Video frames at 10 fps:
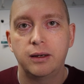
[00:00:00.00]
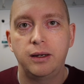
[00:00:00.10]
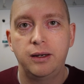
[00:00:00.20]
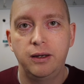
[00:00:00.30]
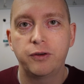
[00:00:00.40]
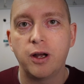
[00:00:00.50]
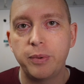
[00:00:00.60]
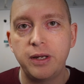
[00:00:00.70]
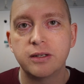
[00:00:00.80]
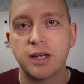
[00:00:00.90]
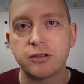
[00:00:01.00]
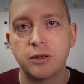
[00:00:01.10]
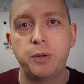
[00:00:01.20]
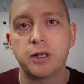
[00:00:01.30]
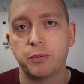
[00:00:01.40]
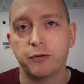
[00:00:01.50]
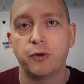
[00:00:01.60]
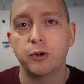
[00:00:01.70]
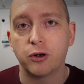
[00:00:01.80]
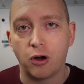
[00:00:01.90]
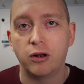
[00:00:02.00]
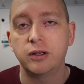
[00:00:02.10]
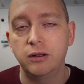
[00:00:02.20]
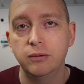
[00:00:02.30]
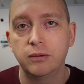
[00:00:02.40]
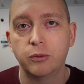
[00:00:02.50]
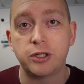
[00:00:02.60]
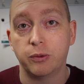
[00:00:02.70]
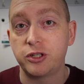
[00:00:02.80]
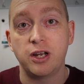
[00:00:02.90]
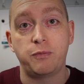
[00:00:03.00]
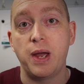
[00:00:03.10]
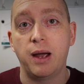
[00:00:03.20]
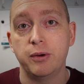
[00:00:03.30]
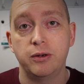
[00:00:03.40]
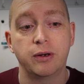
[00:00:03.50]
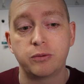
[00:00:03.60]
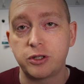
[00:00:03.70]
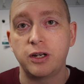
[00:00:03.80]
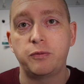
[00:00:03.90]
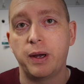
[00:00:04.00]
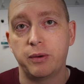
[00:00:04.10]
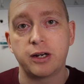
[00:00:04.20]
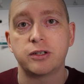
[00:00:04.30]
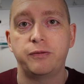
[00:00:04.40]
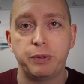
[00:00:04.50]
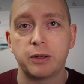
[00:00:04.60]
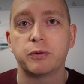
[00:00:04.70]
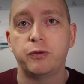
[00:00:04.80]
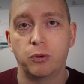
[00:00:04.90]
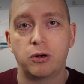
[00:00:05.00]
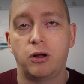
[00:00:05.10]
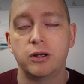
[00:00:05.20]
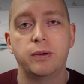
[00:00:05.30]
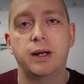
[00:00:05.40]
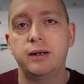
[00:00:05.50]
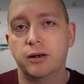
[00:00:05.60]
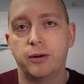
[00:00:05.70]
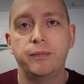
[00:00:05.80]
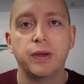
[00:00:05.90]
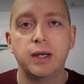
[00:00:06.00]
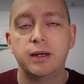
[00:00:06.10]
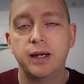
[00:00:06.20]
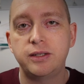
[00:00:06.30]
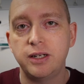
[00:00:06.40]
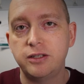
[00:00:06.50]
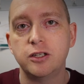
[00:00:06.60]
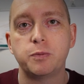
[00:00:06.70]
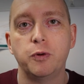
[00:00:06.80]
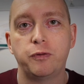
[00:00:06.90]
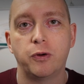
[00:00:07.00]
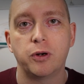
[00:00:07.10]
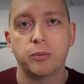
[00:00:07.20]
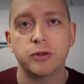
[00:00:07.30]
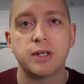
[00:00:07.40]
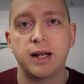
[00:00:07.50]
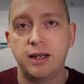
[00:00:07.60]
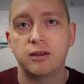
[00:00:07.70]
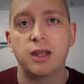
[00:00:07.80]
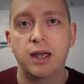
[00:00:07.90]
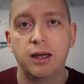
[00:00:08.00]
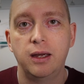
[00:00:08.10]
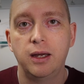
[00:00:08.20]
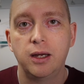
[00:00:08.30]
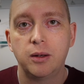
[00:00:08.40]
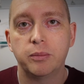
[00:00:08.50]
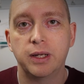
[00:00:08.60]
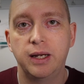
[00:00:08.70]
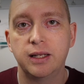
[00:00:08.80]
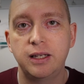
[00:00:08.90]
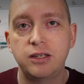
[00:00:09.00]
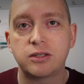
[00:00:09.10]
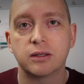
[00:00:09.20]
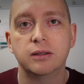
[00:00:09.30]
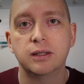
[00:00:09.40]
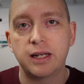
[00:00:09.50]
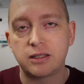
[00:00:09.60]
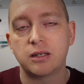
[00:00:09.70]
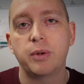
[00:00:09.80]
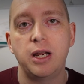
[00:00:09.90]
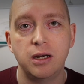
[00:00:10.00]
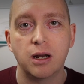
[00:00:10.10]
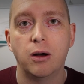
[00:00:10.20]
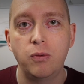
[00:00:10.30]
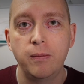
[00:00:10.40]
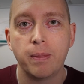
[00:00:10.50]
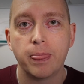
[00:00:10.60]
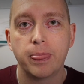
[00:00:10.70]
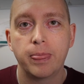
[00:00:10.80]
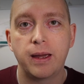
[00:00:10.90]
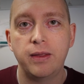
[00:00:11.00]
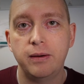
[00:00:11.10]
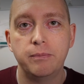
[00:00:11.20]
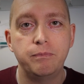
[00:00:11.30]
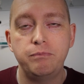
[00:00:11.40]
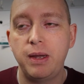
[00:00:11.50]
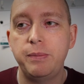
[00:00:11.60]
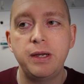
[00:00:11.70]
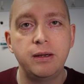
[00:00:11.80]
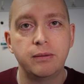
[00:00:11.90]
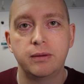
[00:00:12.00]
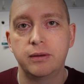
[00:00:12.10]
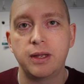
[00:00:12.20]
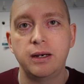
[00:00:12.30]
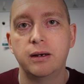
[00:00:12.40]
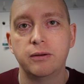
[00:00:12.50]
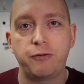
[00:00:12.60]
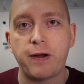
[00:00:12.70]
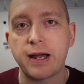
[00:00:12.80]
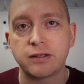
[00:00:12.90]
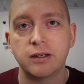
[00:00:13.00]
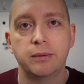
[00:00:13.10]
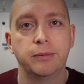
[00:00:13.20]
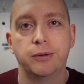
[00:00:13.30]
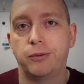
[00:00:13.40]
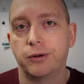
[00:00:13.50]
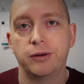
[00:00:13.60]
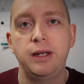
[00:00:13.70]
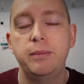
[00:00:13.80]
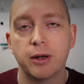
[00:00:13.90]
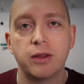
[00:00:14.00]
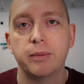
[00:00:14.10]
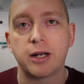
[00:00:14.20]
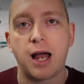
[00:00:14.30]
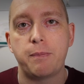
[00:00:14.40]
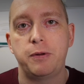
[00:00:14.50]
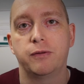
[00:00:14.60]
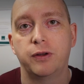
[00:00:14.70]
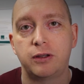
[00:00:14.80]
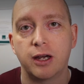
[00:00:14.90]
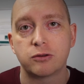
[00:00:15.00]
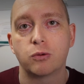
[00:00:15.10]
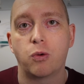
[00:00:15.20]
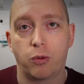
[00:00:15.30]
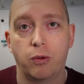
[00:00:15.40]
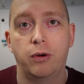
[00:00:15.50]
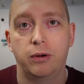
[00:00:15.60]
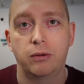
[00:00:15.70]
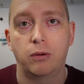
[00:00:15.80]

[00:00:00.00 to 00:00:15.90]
if a company is actually picking up the phone and calling you, which I wish the FBI would do, I wish the FBI would actually pick up the phone and call you. And I know it's easy to spoof phone numbers, and I get that, but at least let somebody know, and then maybe then fax them or email them a copy of like the actual court